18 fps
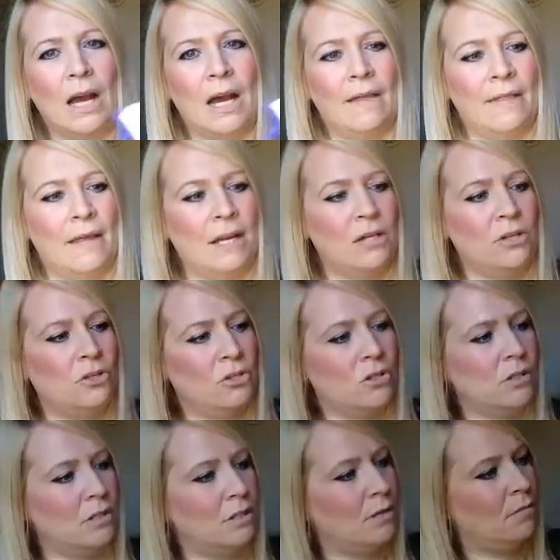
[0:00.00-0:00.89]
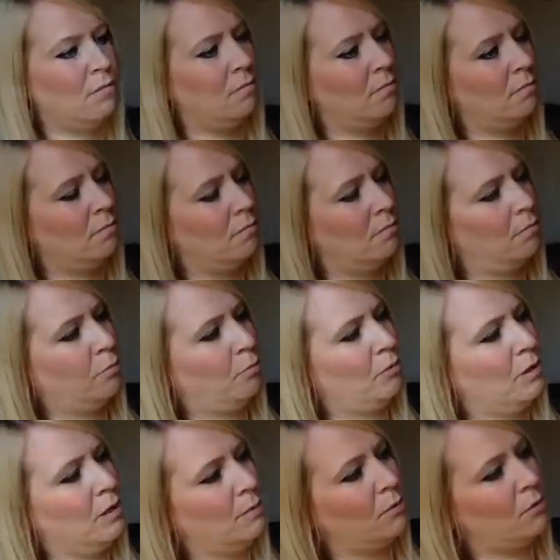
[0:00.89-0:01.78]
And then it's just
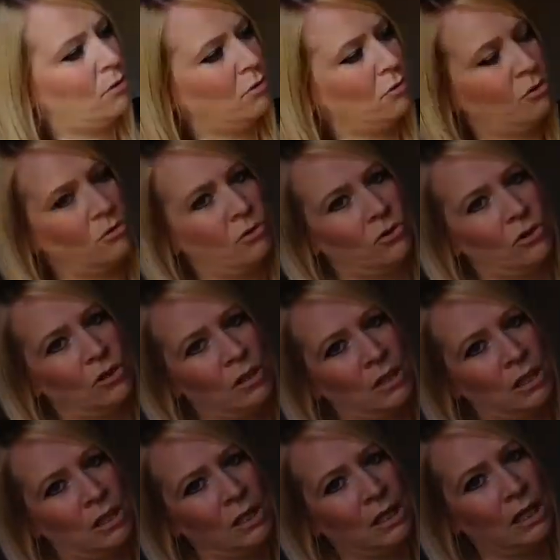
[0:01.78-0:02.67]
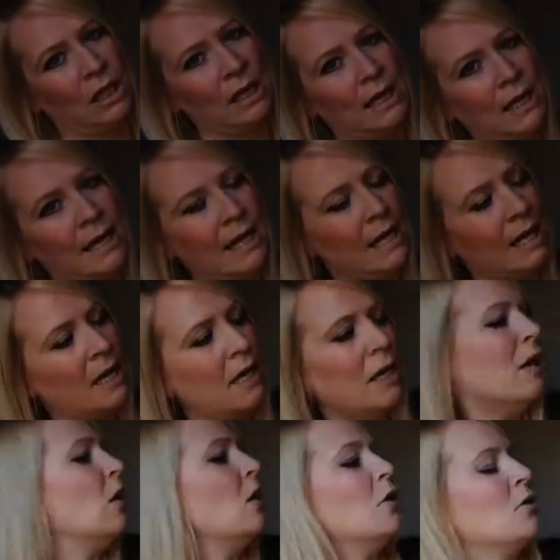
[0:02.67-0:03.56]
pretty much clear,
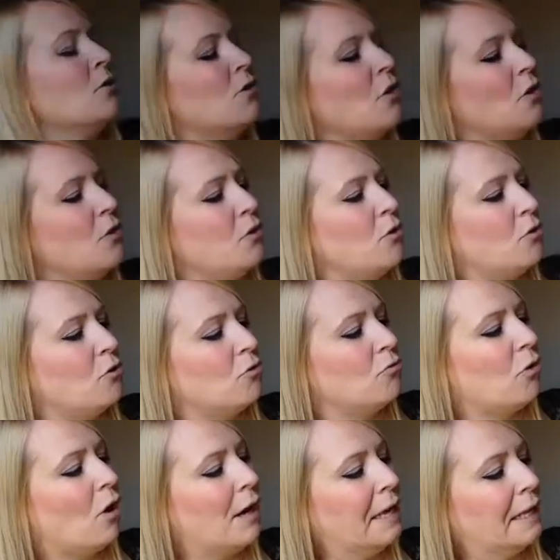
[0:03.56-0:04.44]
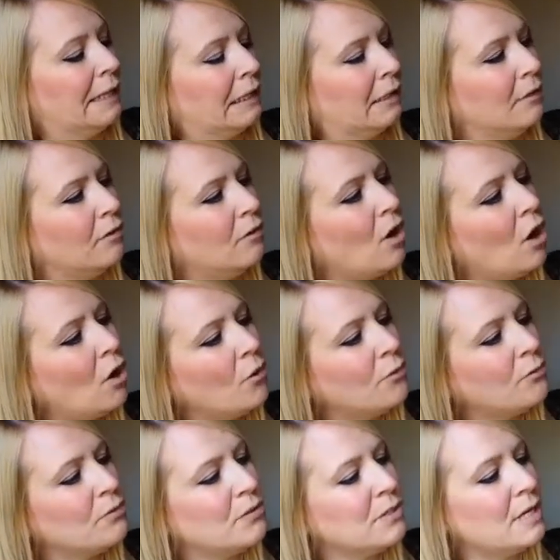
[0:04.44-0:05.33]
so you could write little
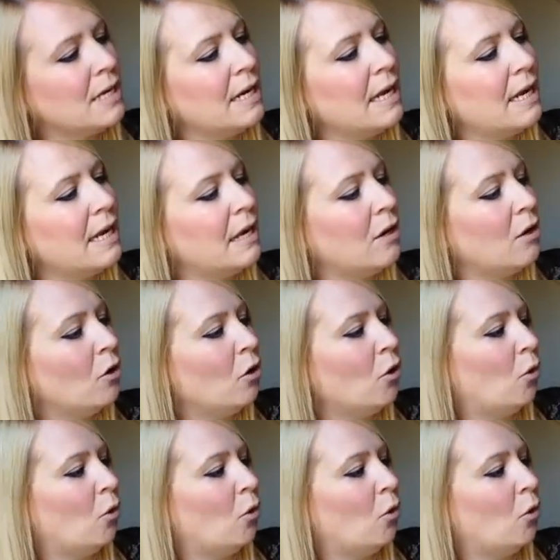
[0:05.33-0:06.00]
notes in it,